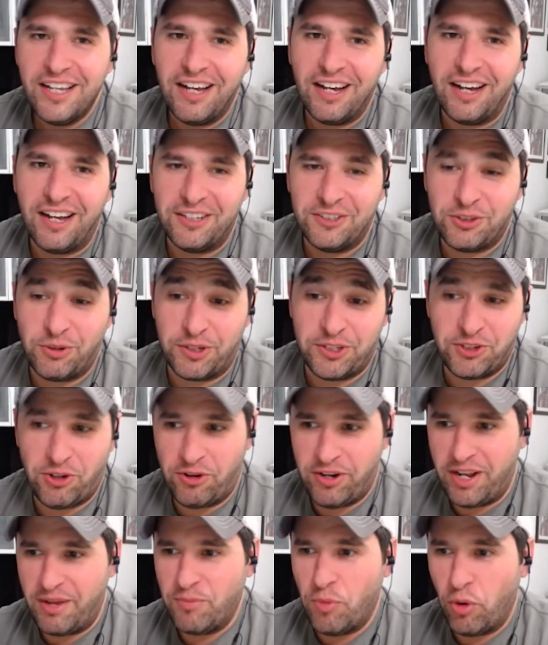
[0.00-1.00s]
Uh, so I
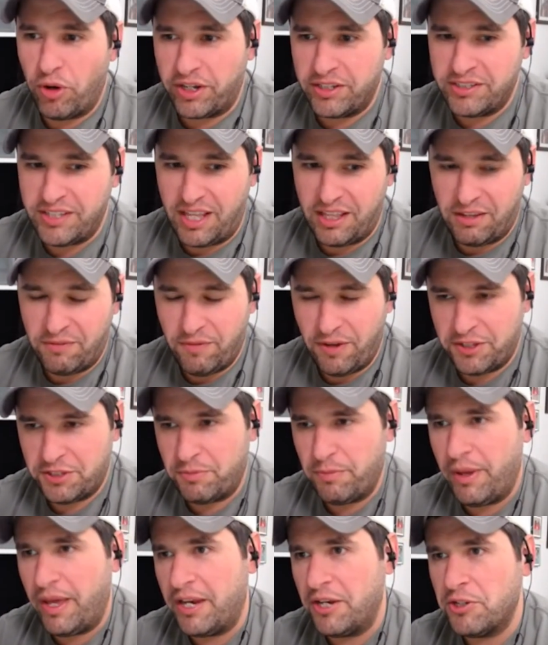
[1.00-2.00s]
started at Morgan Stanley
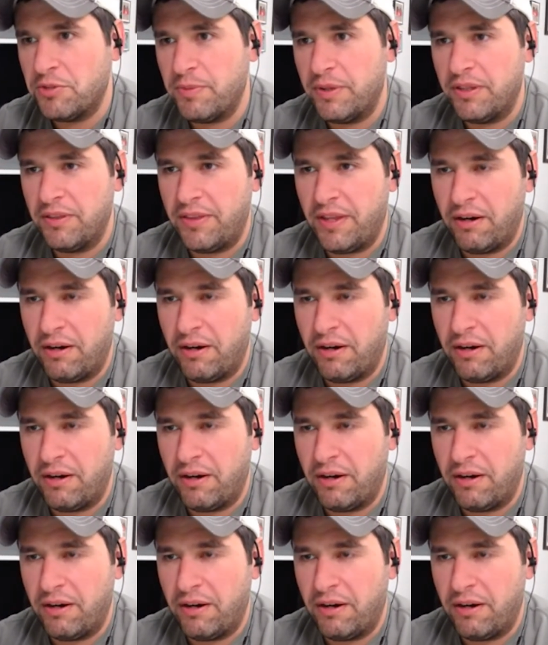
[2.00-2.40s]
Investment Management.